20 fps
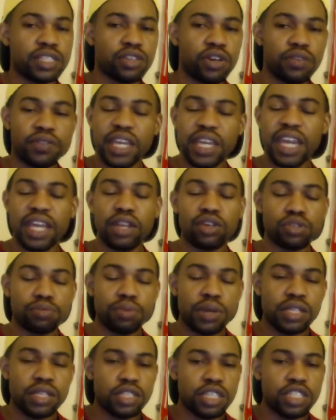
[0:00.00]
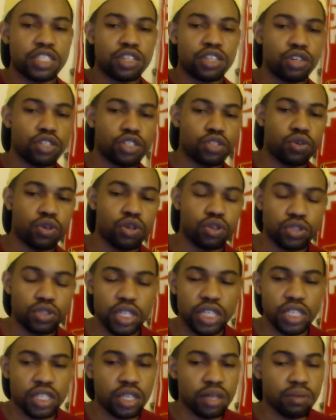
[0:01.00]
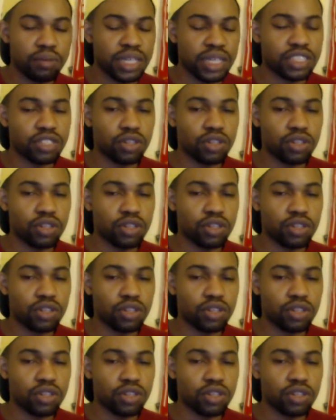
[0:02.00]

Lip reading: So if they get those penalties, he's gonna score those easily, man.